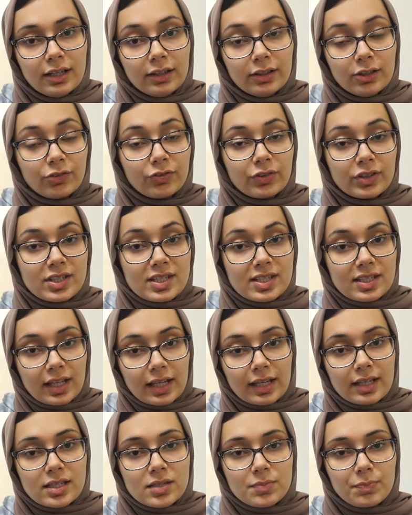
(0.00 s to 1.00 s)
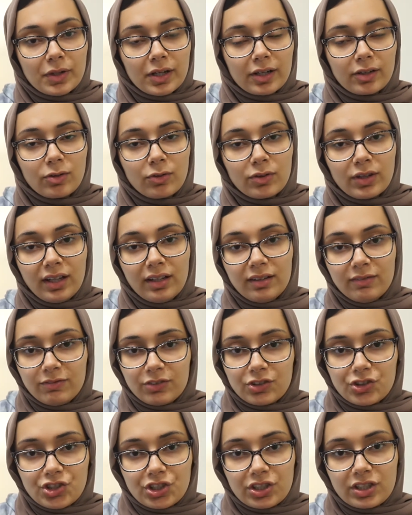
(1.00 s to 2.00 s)
different states, but I know that in
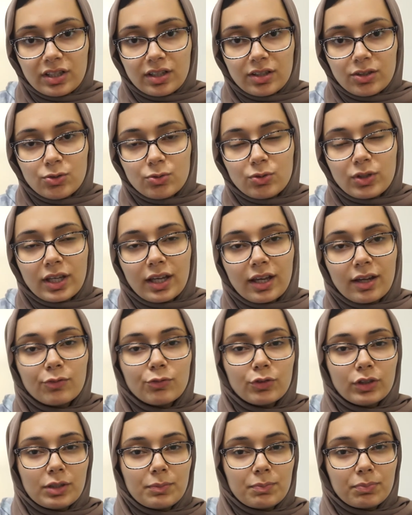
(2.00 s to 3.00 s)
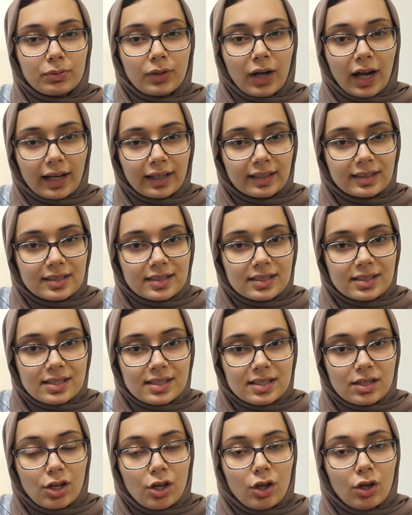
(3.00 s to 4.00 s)
Virginia, you can't really
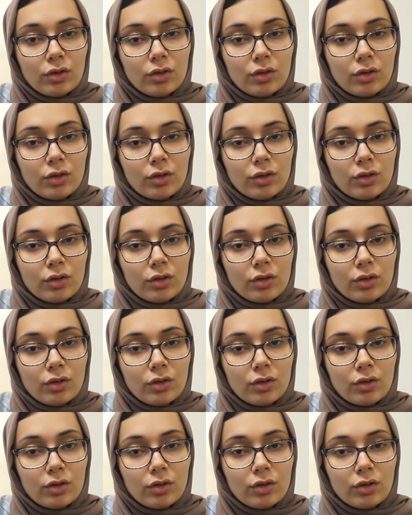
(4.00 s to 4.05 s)
practice